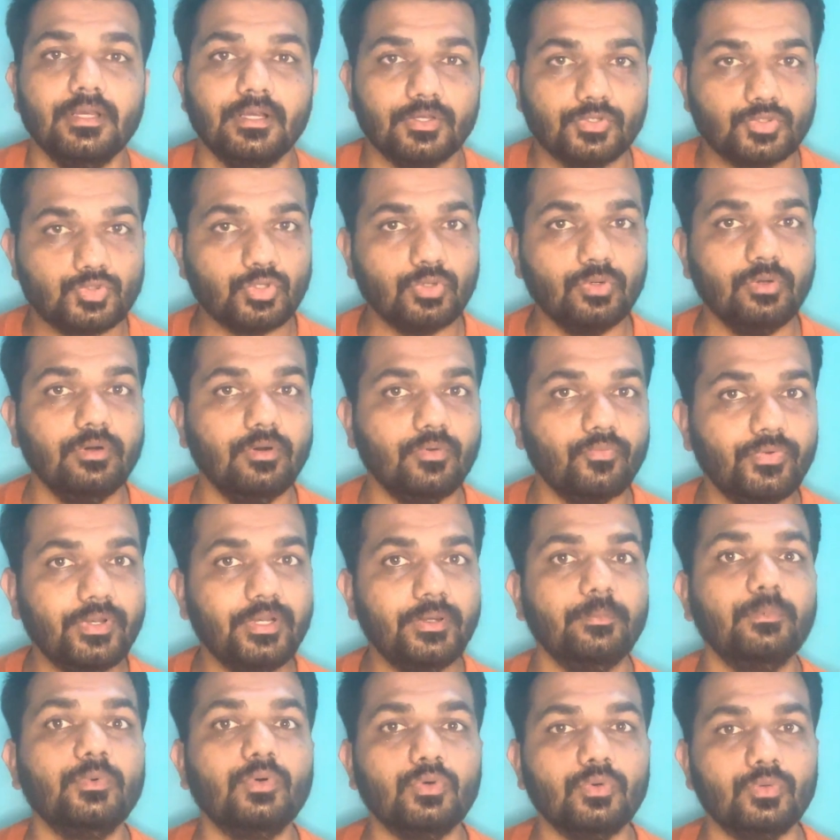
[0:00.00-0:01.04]
So we'll
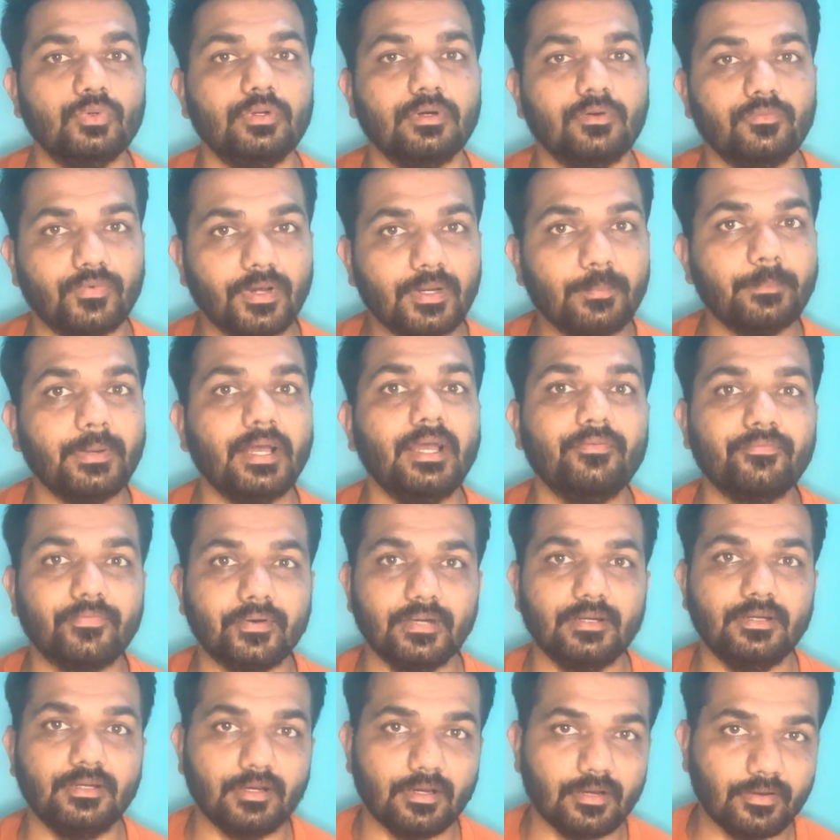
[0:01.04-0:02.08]
move one by
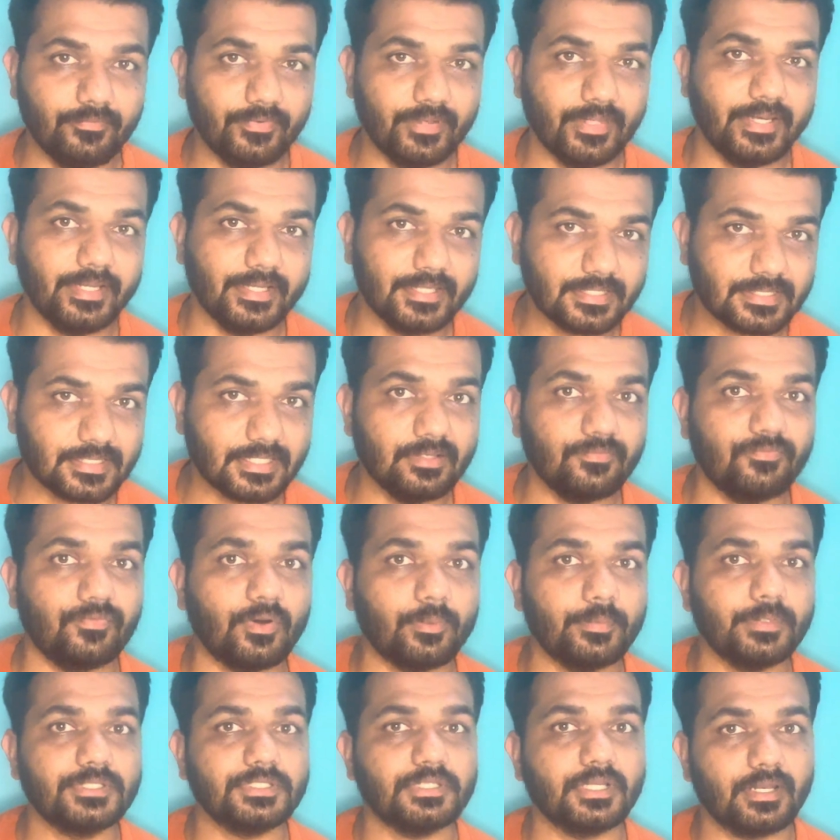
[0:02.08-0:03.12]
one various
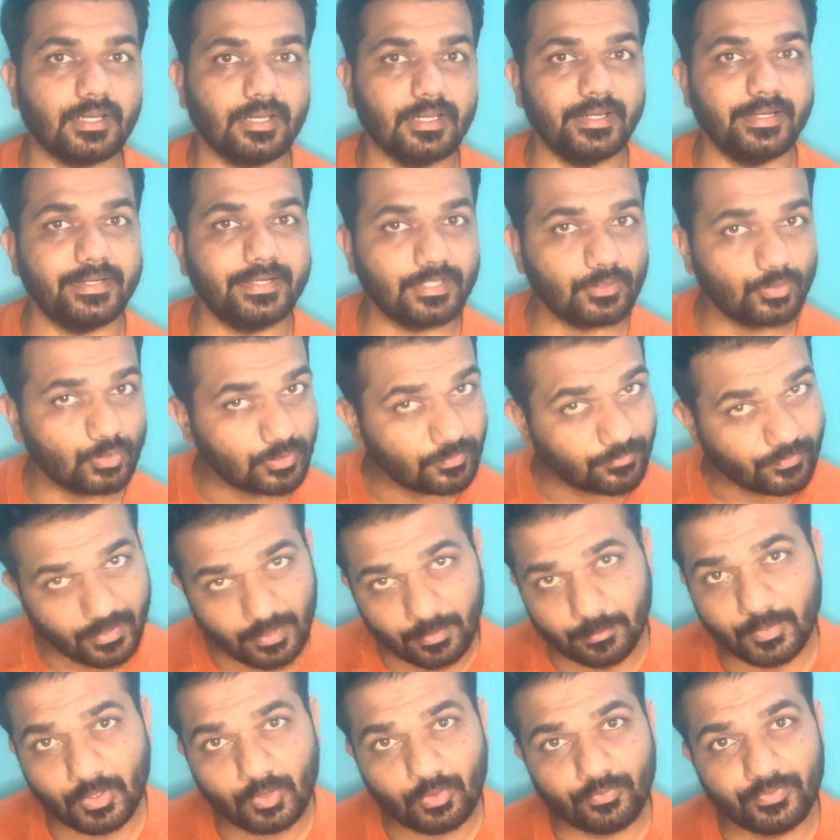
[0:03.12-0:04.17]
information related to the
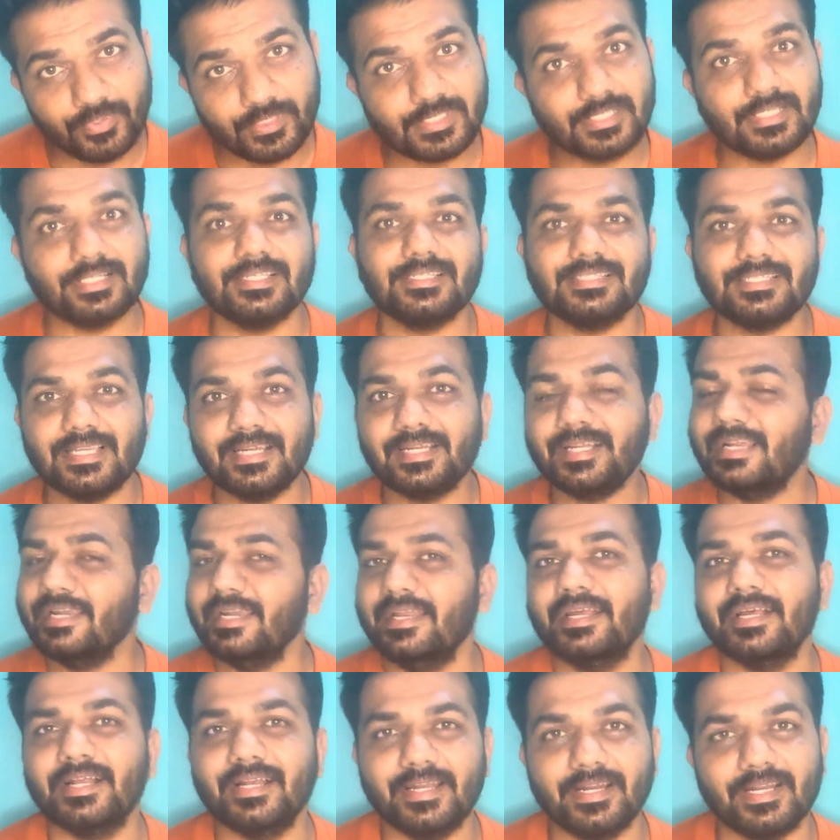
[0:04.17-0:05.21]
pharmacovigilance and
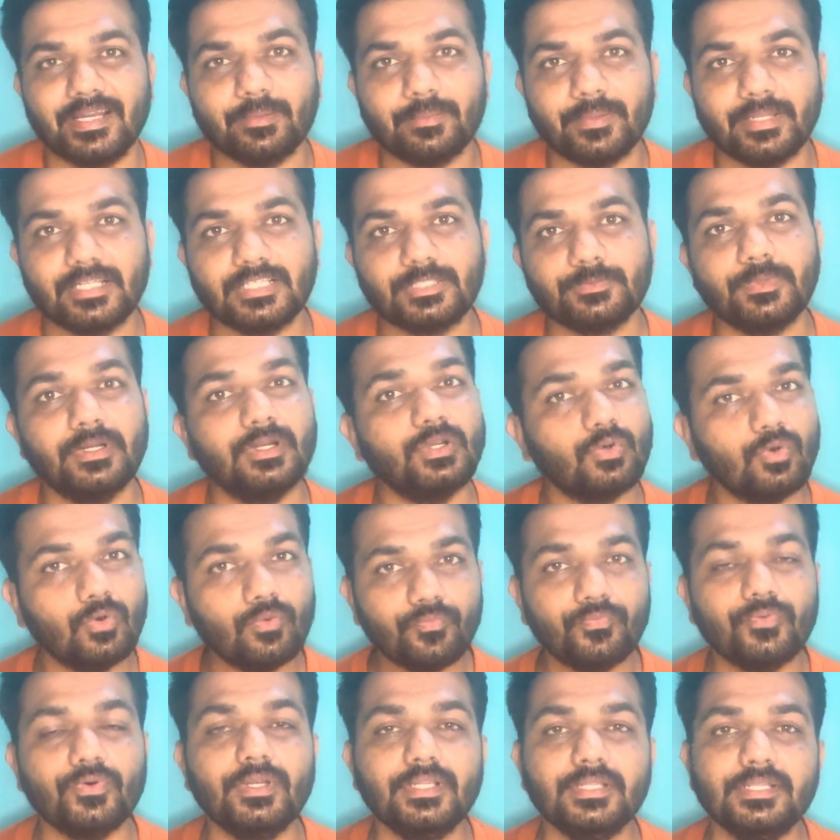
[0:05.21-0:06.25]
clinical data management.
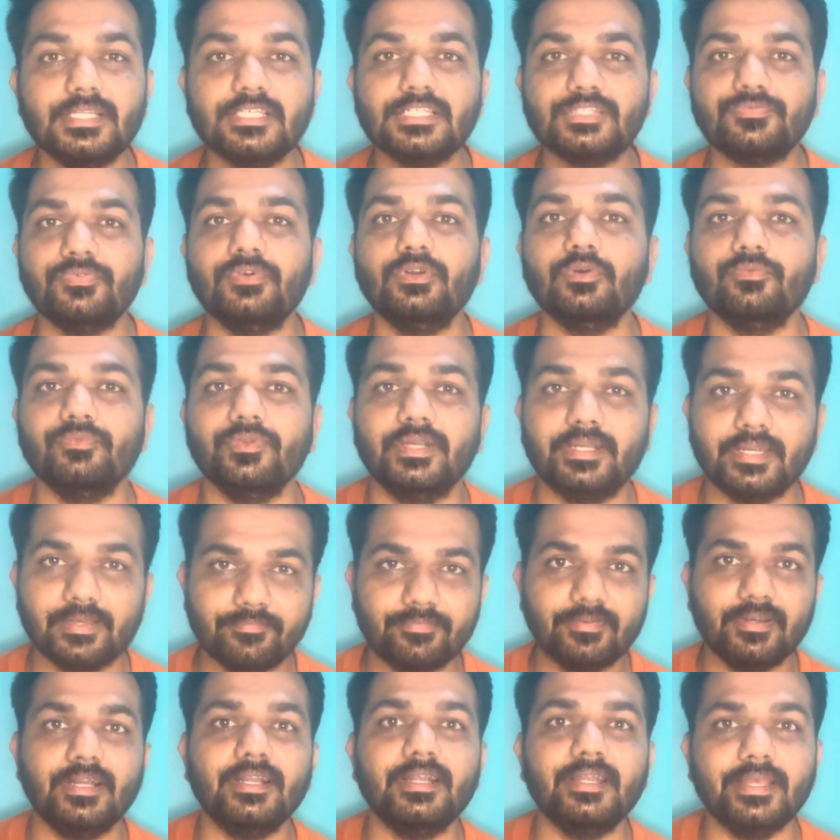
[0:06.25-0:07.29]
Hopefully this video will
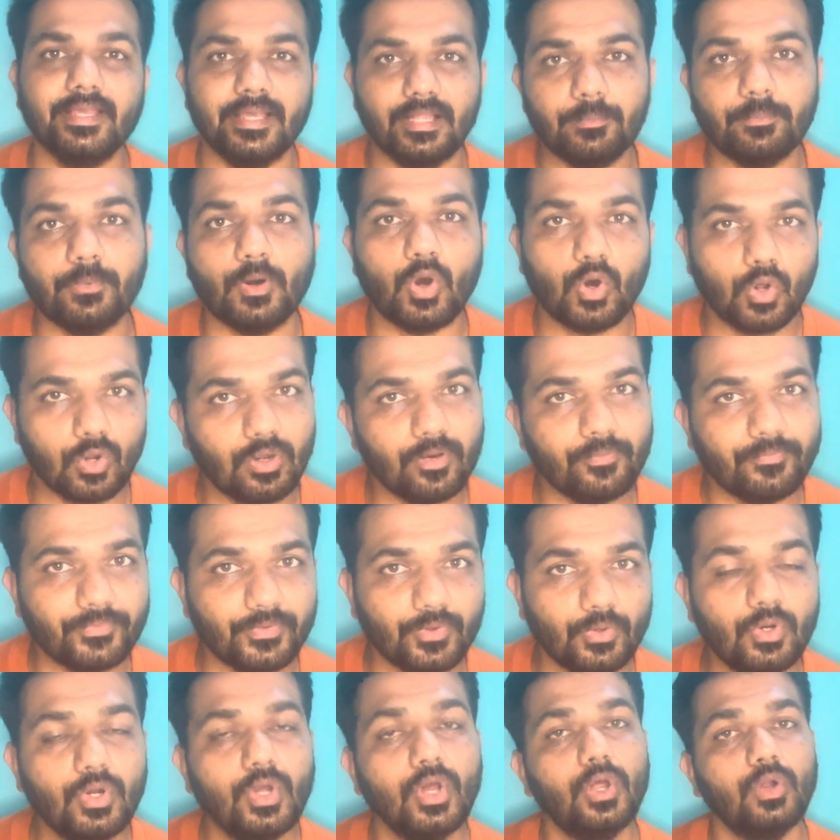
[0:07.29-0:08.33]
definitely help all of
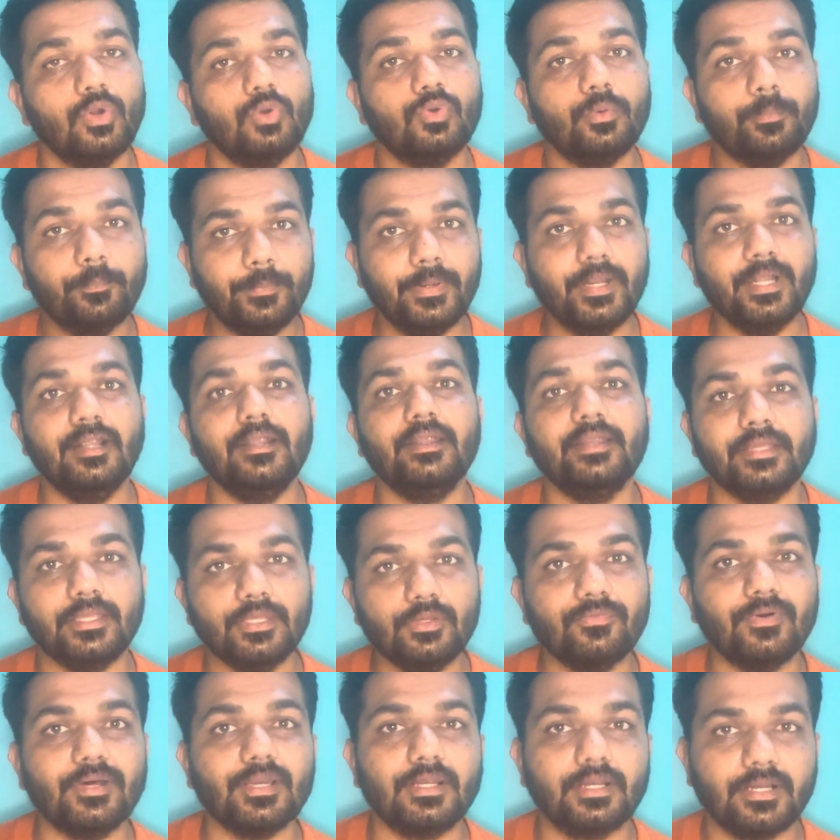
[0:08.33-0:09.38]
you to build
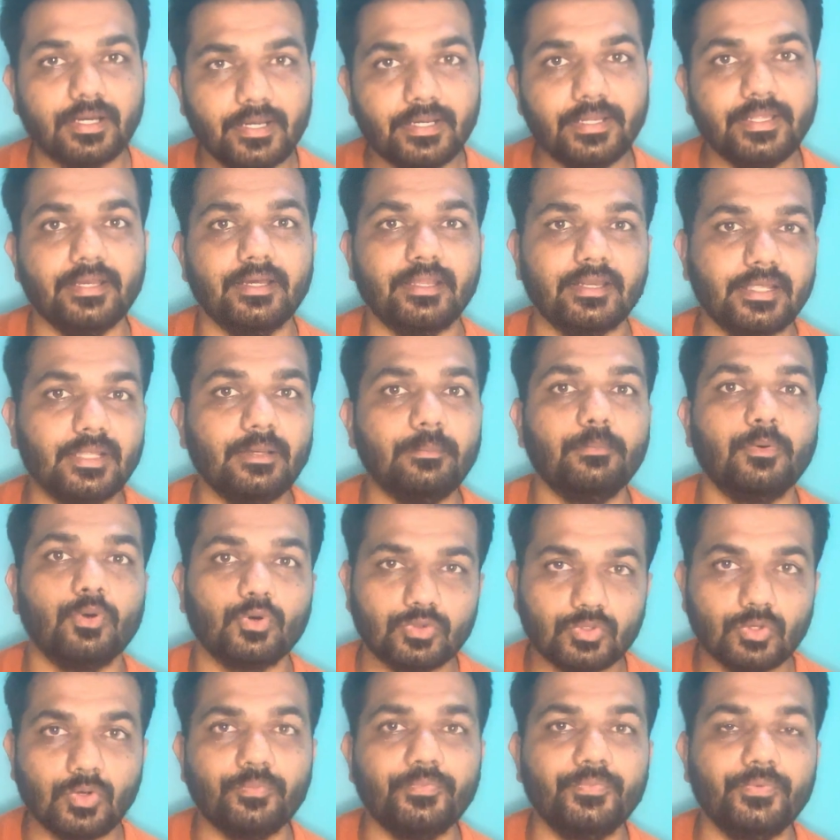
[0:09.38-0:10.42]
your career in
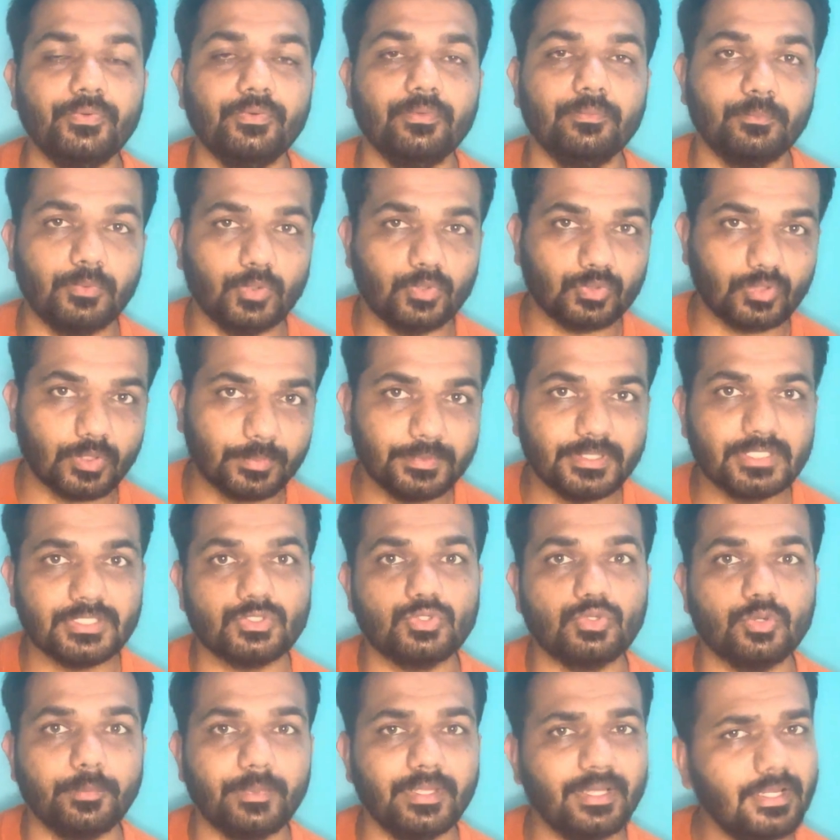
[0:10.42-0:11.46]
both of these
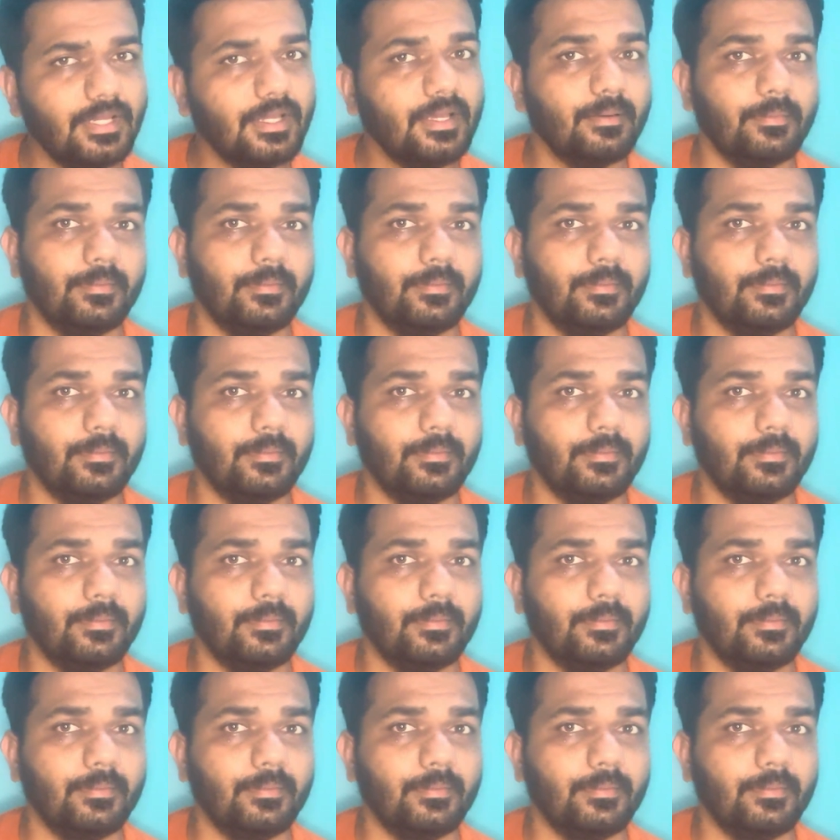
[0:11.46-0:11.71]
domain.